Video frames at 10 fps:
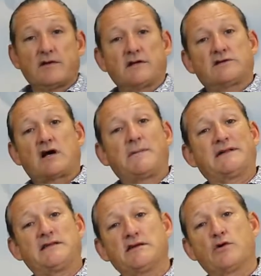let's talk
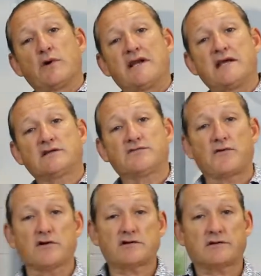about the ingredients
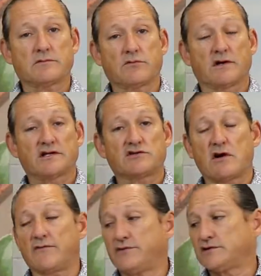first. We're going to
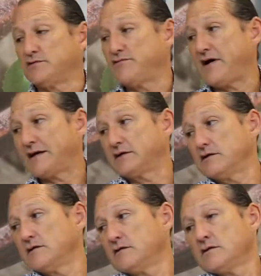start off with some
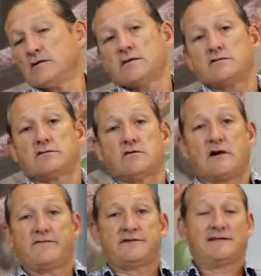vodka. So
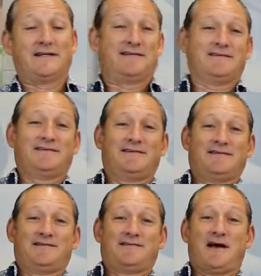obviously
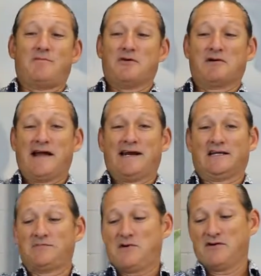Top Organic
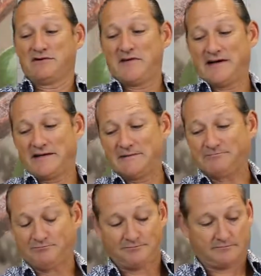Spirits
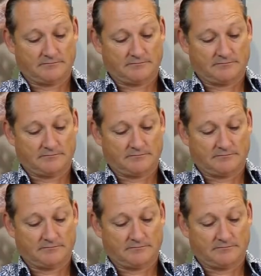vodka.